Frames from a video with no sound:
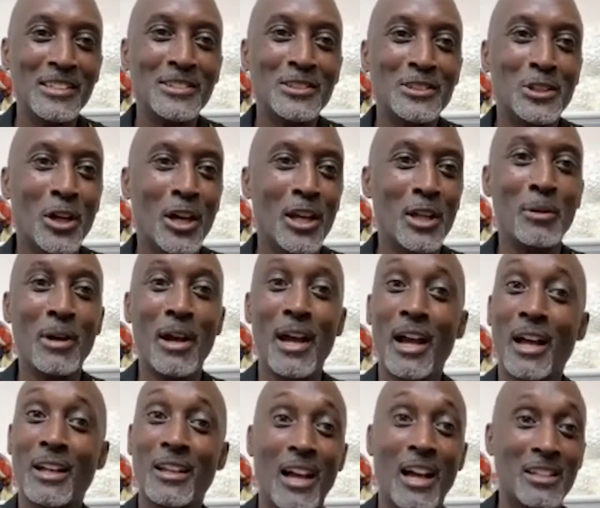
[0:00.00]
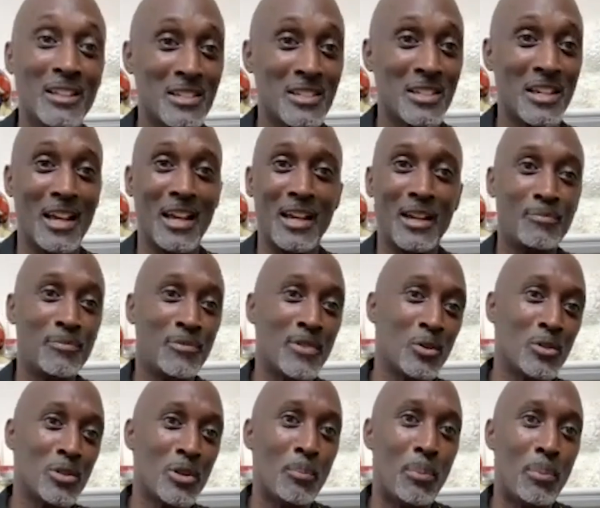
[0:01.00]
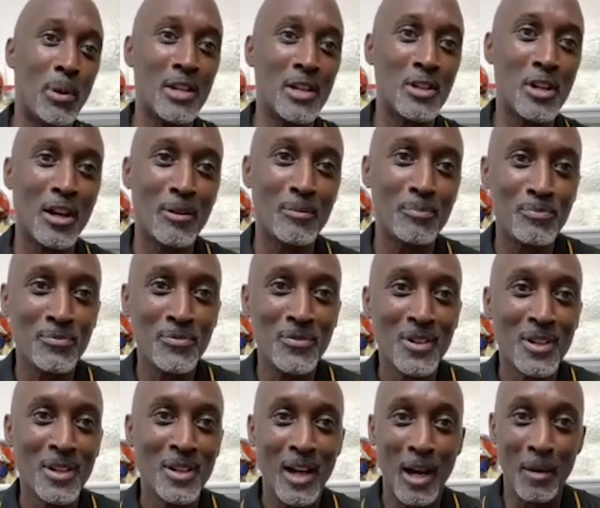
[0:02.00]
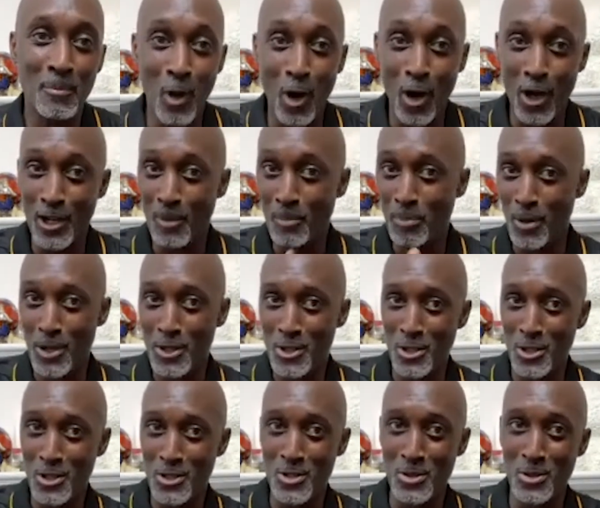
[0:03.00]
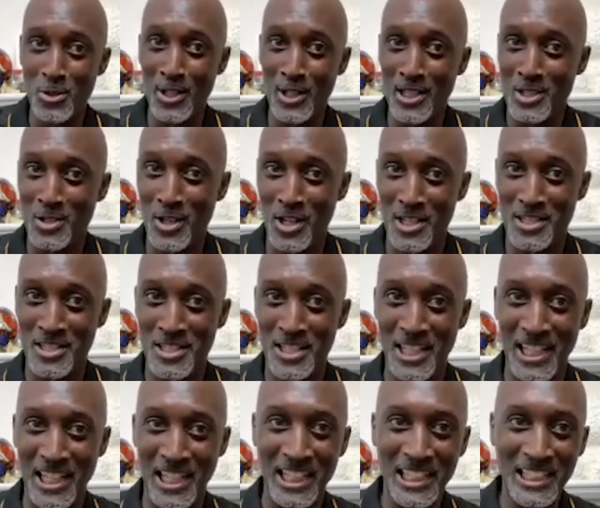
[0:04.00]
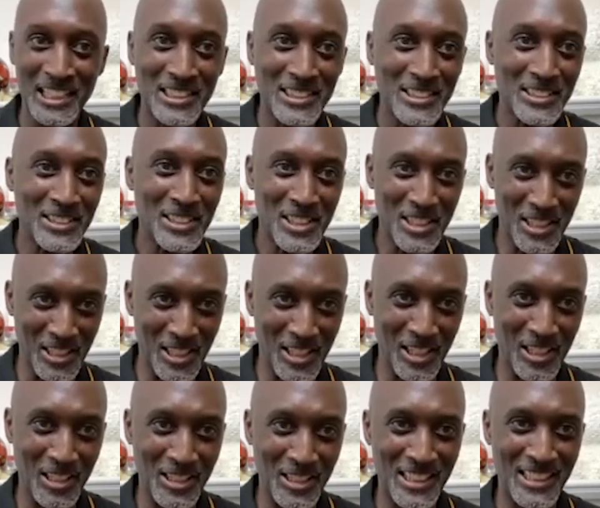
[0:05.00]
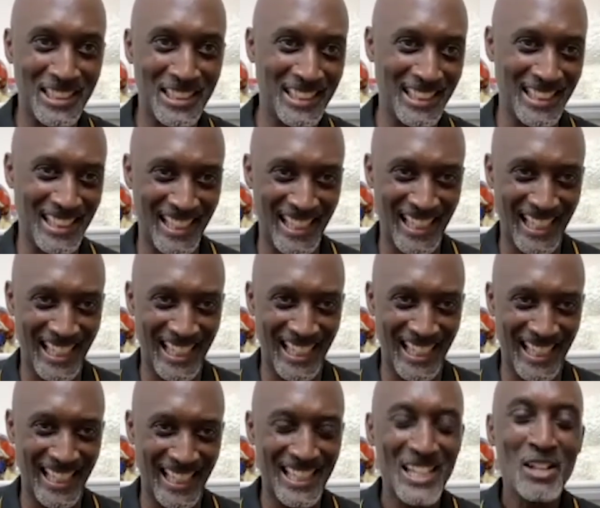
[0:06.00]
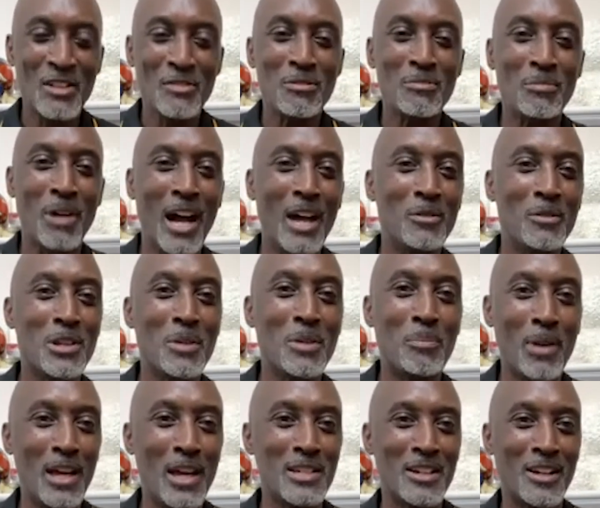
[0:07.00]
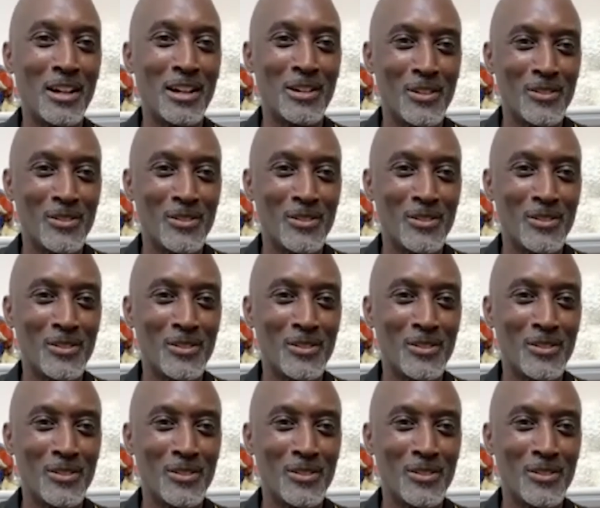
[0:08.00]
So anyway, I'd like to say it was a pleasure. I'm not going to pressure you to do any tricks today, you know. But it was a pleasure.